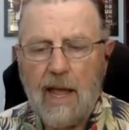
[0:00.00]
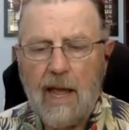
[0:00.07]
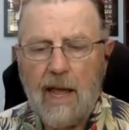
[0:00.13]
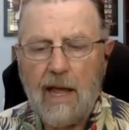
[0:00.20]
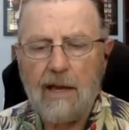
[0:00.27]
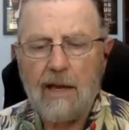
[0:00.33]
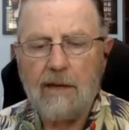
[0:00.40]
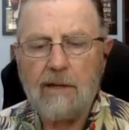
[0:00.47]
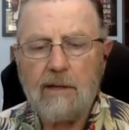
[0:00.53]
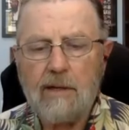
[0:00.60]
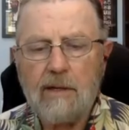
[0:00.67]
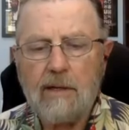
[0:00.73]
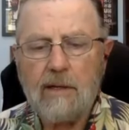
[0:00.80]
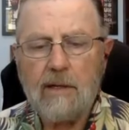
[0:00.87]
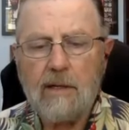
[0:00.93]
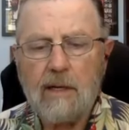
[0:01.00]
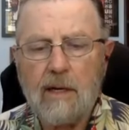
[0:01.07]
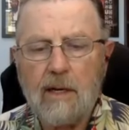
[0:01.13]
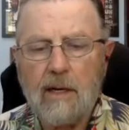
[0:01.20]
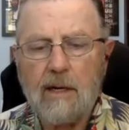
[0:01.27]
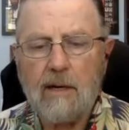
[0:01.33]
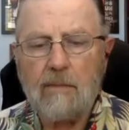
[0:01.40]
And
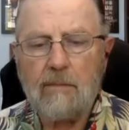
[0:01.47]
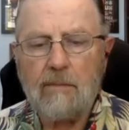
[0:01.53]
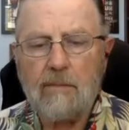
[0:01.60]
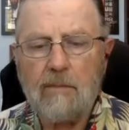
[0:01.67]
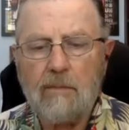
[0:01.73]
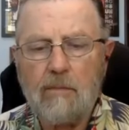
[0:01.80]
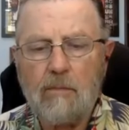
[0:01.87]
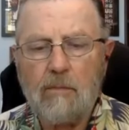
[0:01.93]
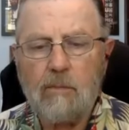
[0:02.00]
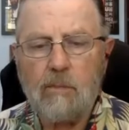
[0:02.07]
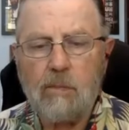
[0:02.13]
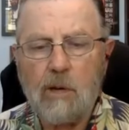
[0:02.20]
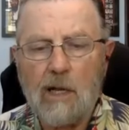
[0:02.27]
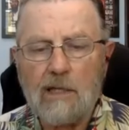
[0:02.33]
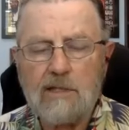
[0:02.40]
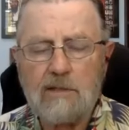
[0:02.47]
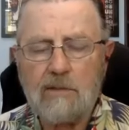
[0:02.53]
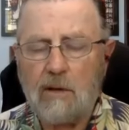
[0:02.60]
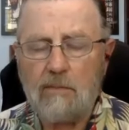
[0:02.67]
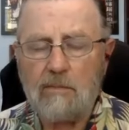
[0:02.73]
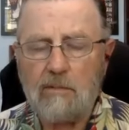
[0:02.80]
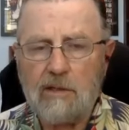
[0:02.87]
plus,
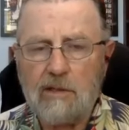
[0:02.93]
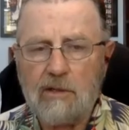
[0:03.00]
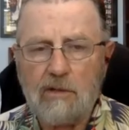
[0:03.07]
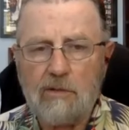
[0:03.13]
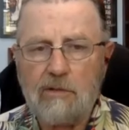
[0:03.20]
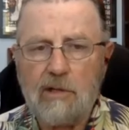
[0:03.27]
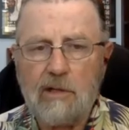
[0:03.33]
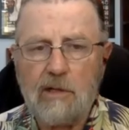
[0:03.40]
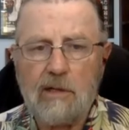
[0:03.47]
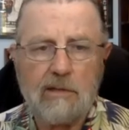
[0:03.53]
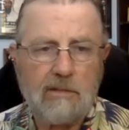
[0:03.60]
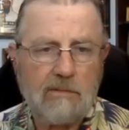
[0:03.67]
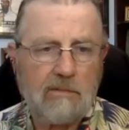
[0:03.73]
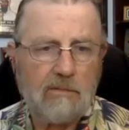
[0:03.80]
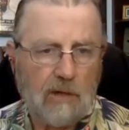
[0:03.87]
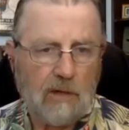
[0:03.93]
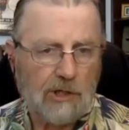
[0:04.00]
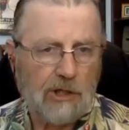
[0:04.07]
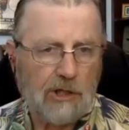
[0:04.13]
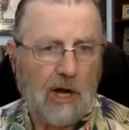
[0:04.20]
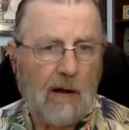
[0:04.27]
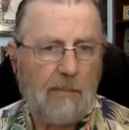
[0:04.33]
we include
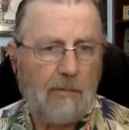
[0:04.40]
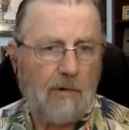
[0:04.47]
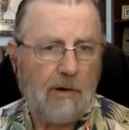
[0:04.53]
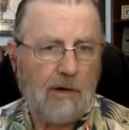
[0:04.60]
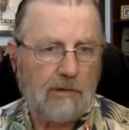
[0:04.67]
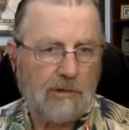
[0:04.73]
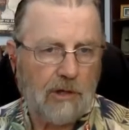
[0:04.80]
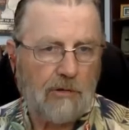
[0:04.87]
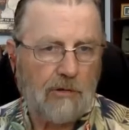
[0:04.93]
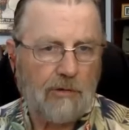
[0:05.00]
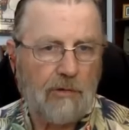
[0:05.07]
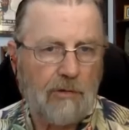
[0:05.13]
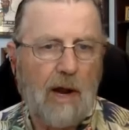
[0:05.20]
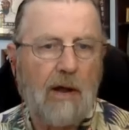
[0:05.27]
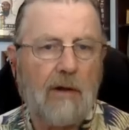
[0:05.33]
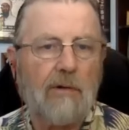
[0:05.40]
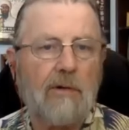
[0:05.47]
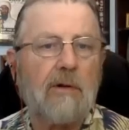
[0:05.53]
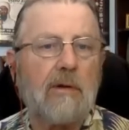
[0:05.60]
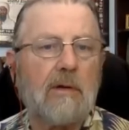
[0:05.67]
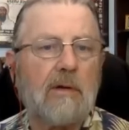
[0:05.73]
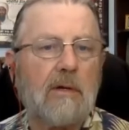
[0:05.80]
Russian operators on the
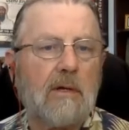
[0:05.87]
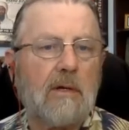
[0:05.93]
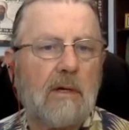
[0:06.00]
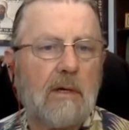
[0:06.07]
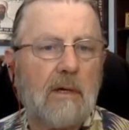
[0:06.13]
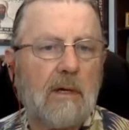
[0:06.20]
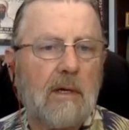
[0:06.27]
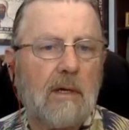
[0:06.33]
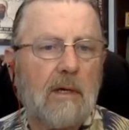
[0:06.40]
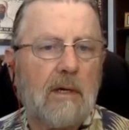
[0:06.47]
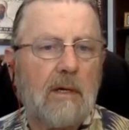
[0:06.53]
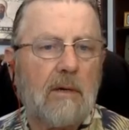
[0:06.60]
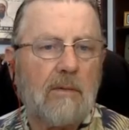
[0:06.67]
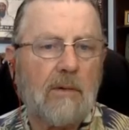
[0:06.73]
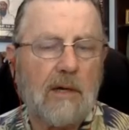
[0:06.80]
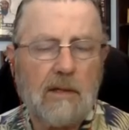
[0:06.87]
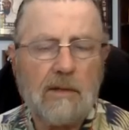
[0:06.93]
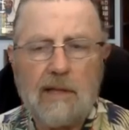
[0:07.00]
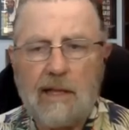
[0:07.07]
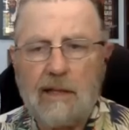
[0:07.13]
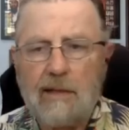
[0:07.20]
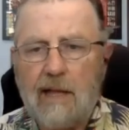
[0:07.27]
ground.
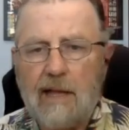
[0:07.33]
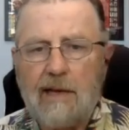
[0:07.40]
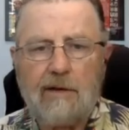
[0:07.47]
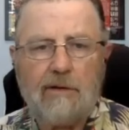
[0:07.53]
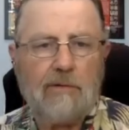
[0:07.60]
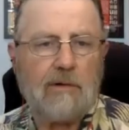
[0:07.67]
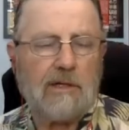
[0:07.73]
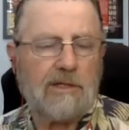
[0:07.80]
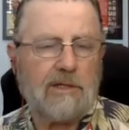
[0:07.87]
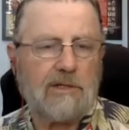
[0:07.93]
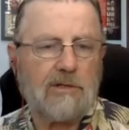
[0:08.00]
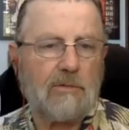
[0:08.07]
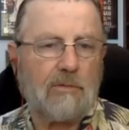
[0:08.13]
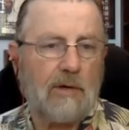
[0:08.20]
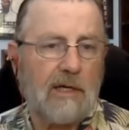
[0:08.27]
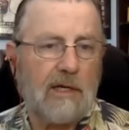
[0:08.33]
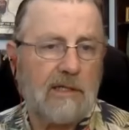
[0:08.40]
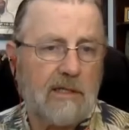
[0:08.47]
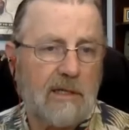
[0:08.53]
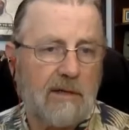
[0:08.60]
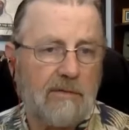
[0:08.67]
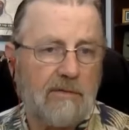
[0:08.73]
Well, that increases the
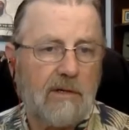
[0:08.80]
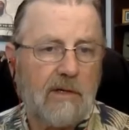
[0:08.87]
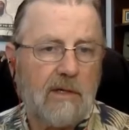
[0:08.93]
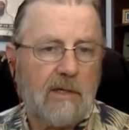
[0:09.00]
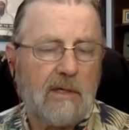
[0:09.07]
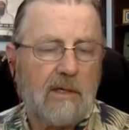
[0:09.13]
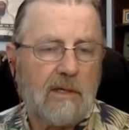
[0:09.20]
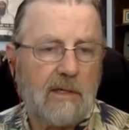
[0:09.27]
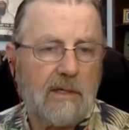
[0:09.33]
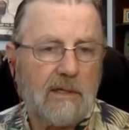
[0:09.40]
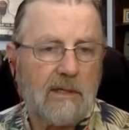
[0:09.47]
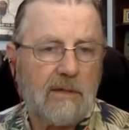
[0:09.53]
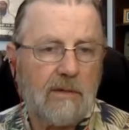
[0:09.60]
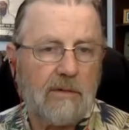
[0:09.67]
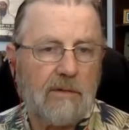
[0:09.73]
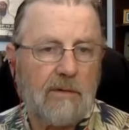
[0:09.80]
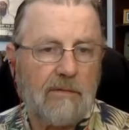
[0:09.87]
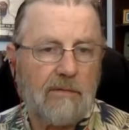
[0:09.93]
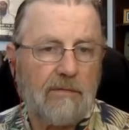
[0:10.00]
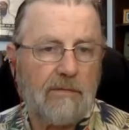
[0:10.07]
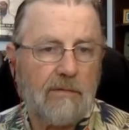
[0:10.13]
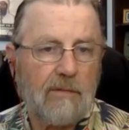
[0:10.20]
risk of, you know,
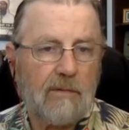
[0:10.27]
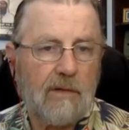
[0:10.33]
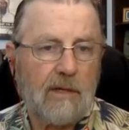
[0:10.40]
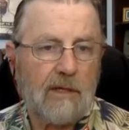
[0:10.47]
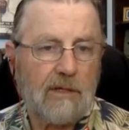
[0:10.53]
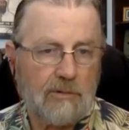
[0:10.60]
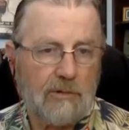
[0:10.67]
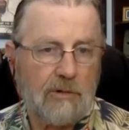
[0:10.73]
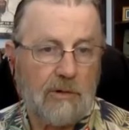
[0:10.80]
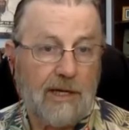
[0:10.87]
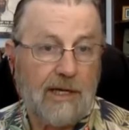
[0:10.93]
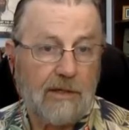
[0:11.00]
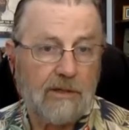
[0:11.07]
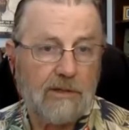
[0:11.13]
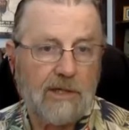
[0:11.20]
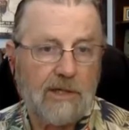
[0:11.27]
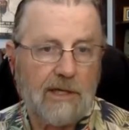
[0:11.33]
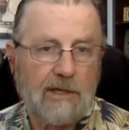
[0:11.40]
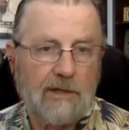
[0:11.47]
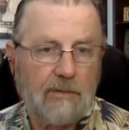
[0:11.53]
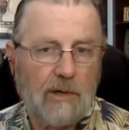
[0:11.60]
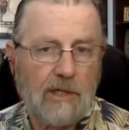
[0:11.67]
if Israel kills
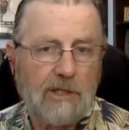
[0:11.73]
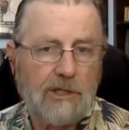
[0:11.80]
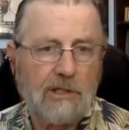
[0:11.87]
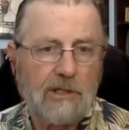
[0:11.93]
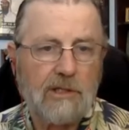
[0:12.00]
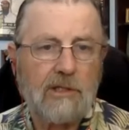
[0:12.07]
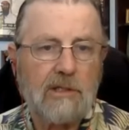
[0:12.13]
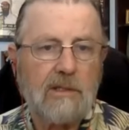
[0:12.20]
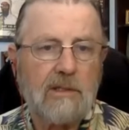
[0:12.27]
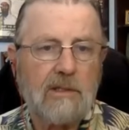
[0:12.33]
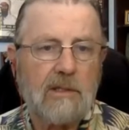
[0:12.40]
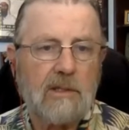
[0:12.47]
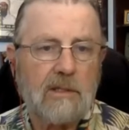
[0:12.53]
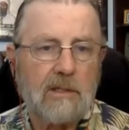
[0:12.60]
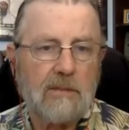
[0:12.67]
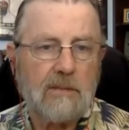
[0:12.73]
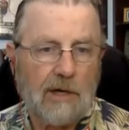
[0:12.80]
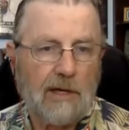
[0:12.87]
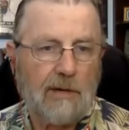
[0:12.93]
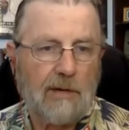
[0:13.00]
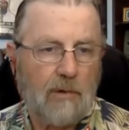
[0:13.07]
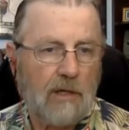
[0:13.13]
any of the Russians,
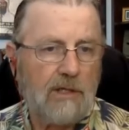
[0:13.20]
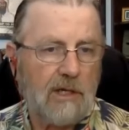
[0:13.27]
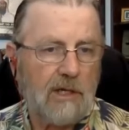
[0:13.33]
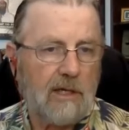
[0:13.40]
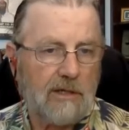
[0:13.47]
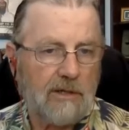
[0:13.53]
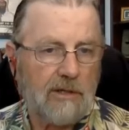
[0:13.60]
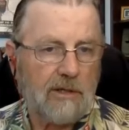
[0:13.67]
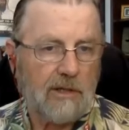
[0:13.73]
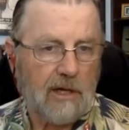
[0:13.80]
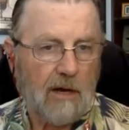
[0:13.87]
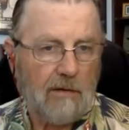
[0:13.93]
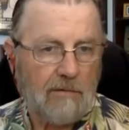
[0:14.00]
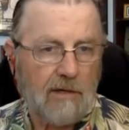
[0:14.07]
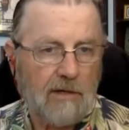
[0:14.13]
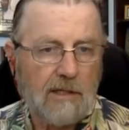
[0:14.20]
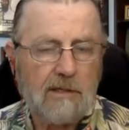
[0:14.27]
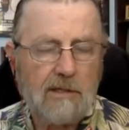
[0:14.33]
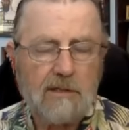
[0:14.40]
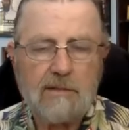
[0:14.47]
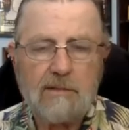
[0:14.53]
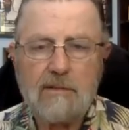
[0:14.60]
bringing Russia into the
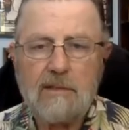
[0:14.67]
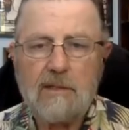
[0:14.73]
conflict,